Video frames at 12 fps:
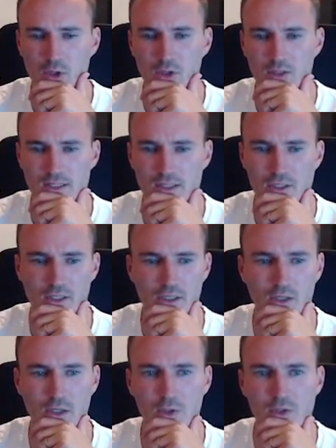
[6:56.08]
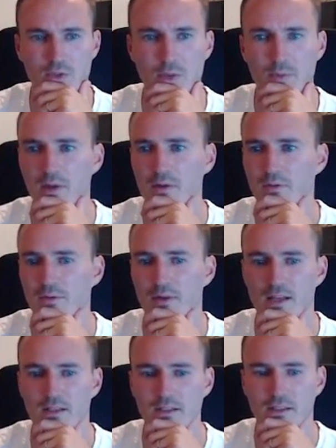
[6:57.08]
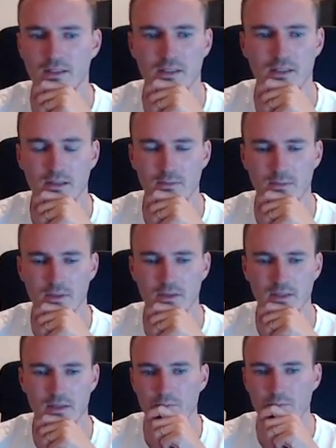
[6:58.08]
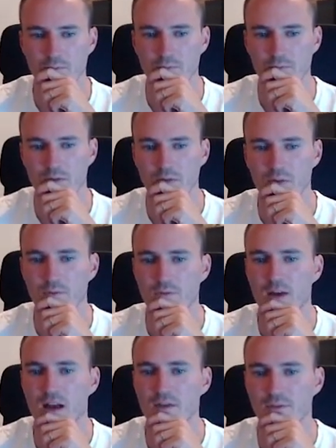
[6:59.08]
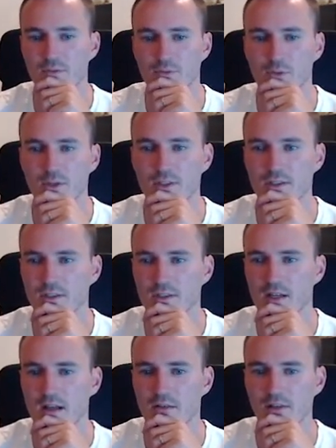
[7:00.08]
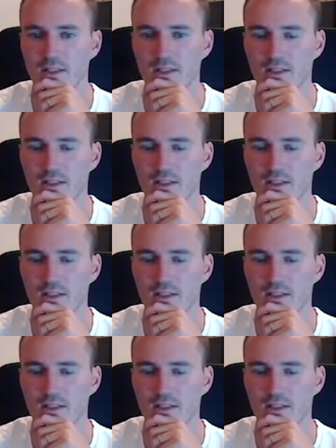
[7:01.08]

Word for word: is actually close with the button flat here, but yeah, the 5s and 4s are heavily in his